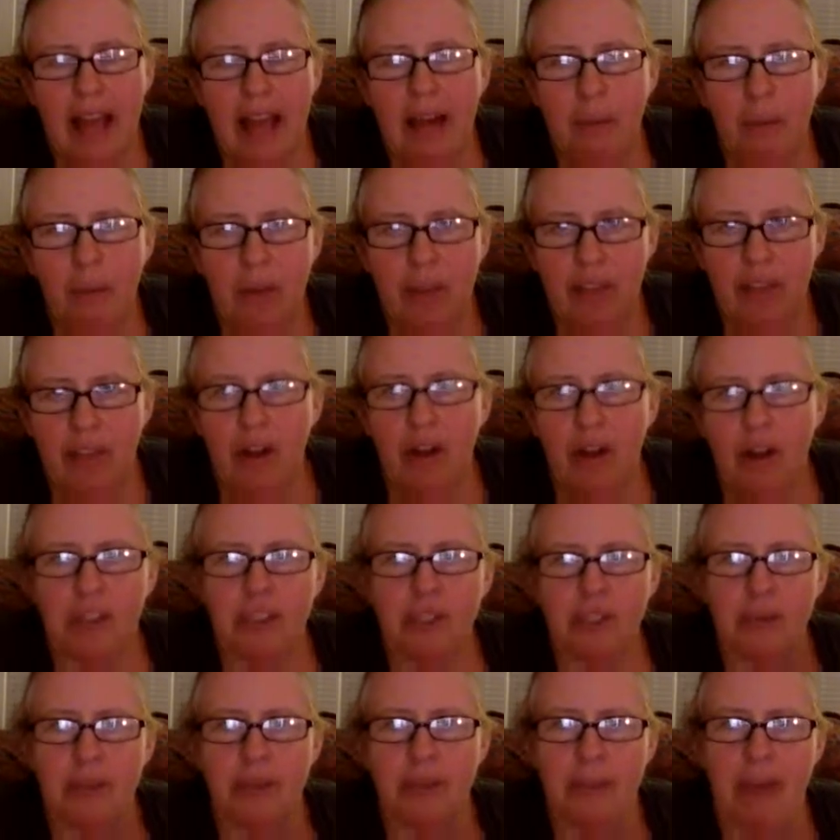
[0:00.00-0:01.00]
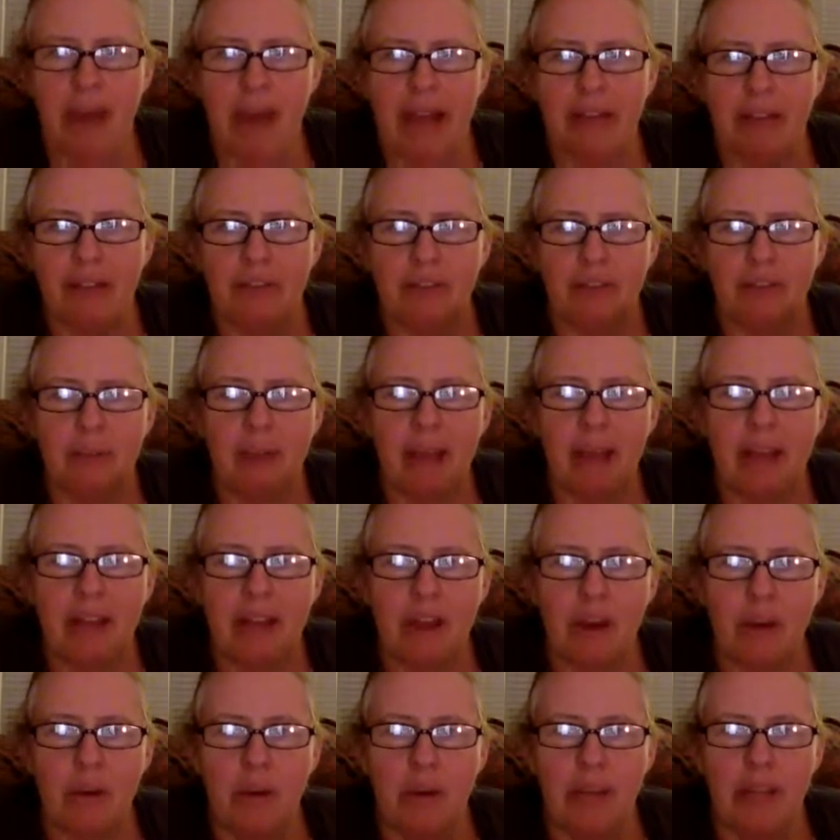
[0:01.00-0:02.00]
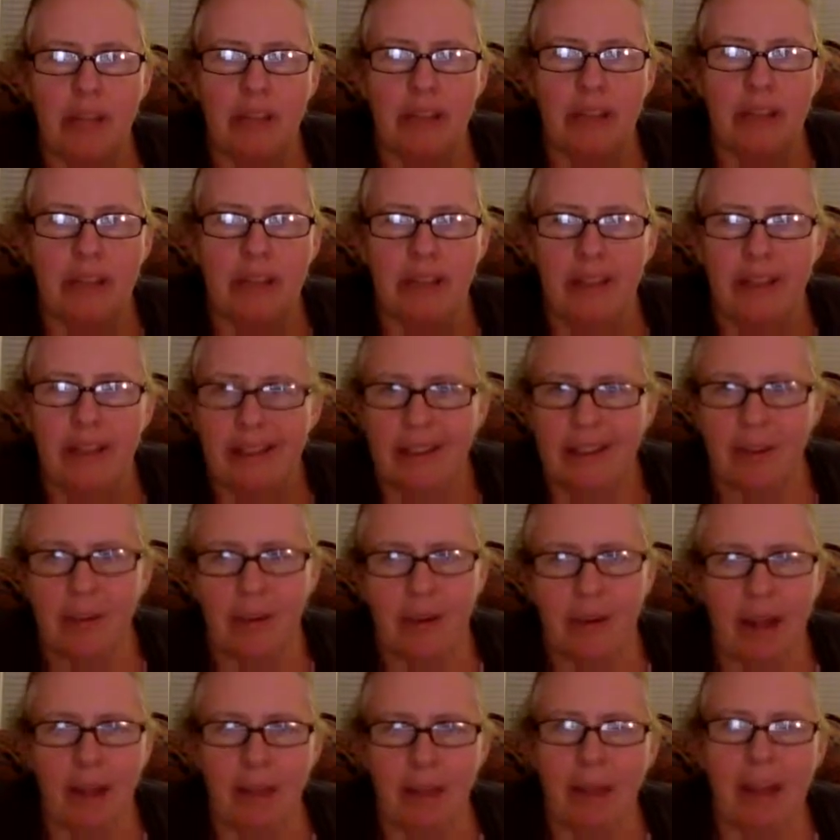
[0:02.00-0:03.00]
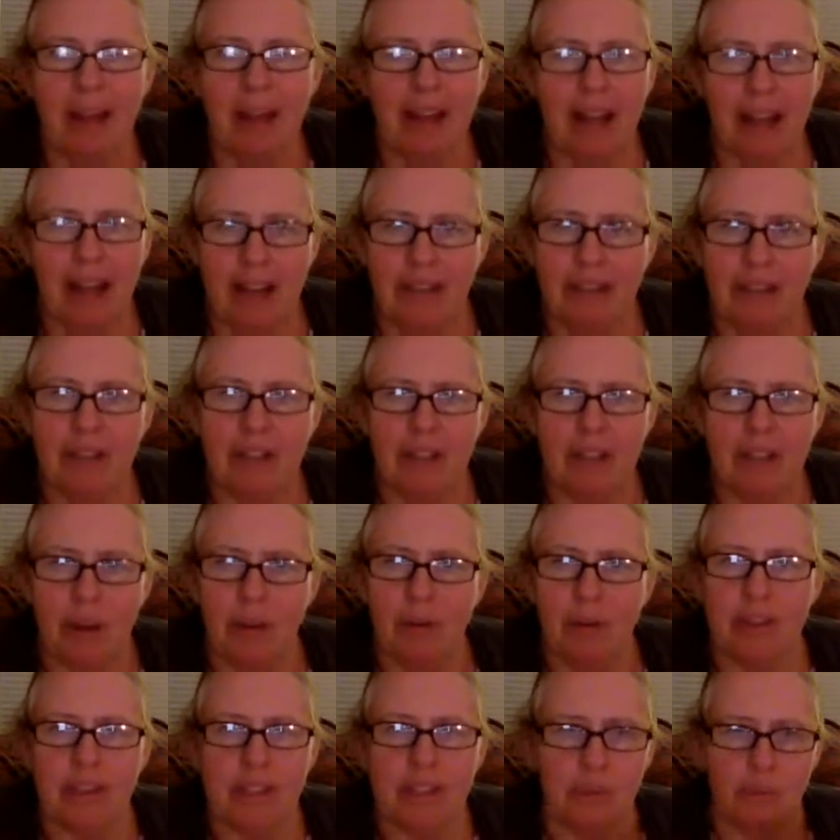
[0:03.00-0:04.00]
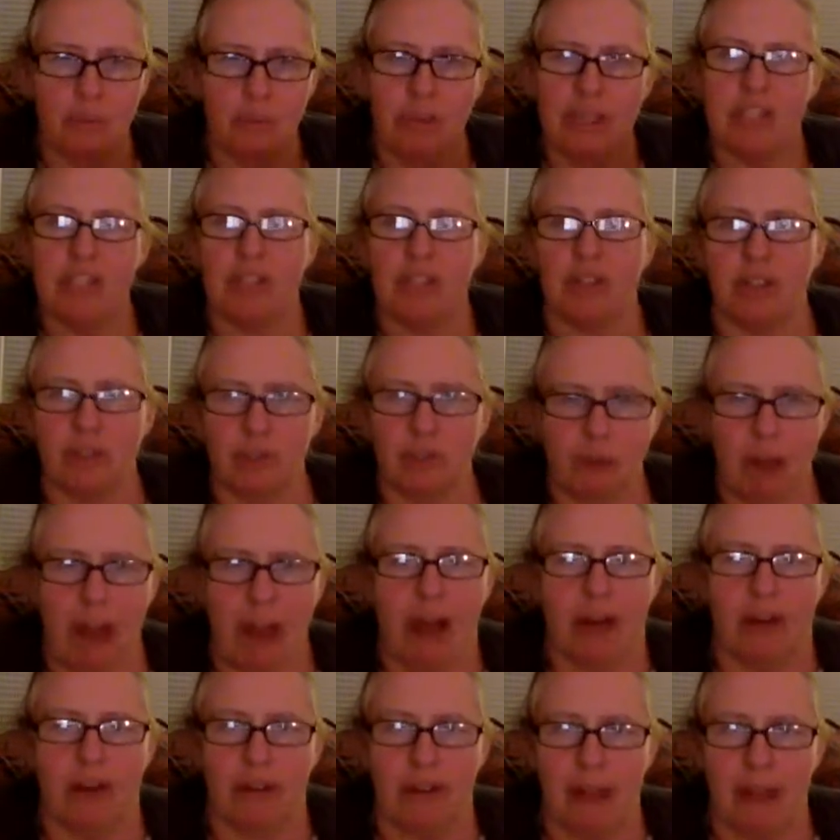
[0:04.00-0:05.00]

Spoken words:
with also in the back of your mind knowing, I might not even go this research route.